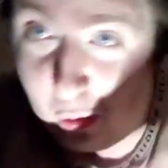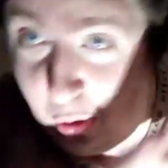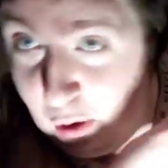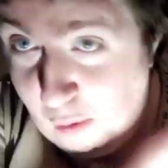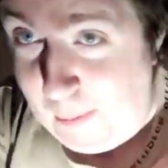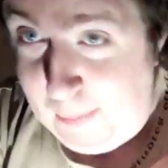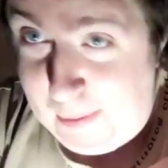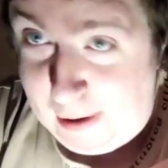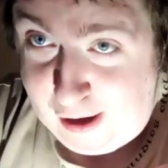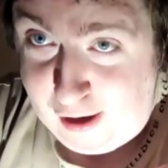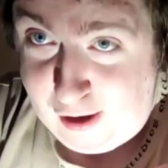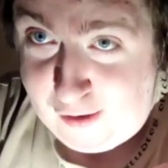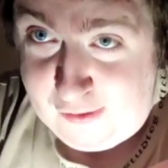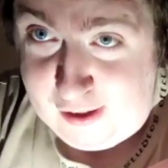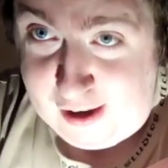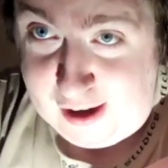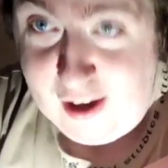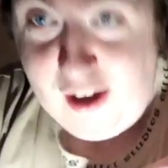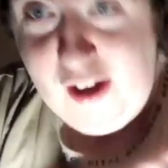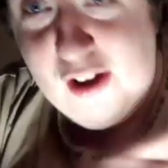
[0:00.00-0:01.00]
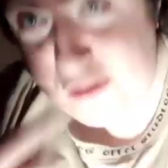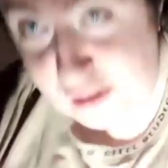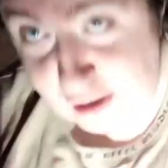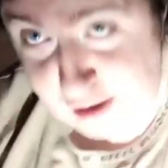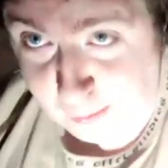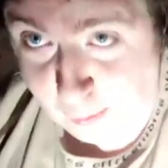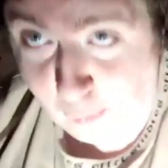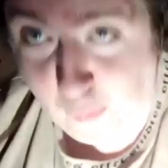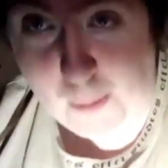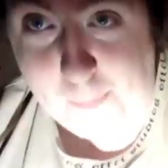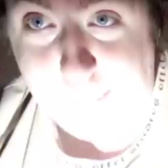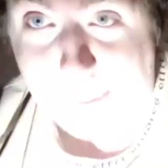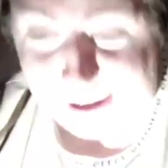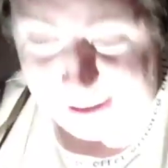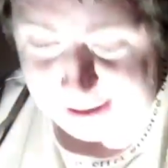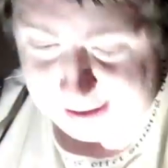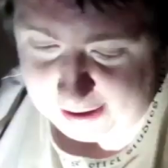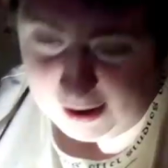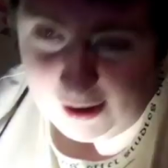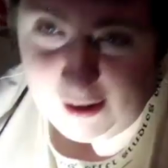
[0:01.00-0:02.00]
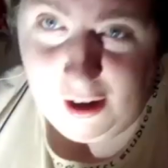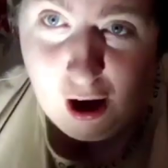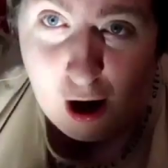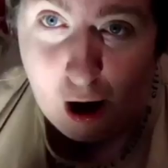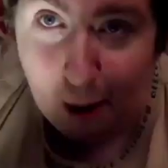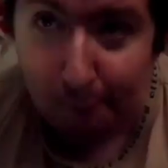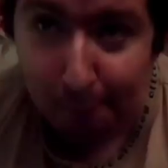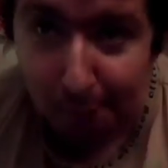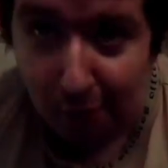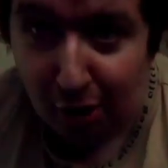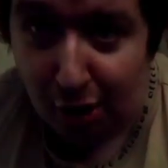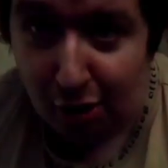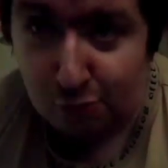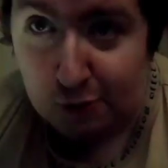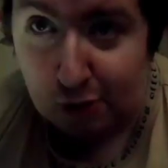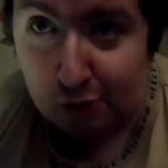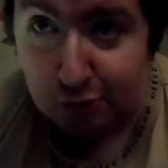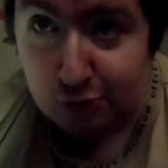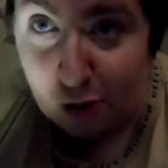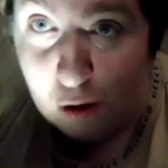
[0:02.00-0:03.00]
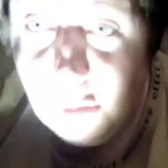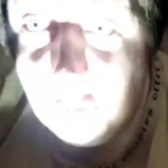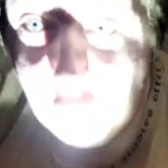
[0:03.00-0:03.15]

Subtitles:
the way back over there. Come all the way back here. I might as well say,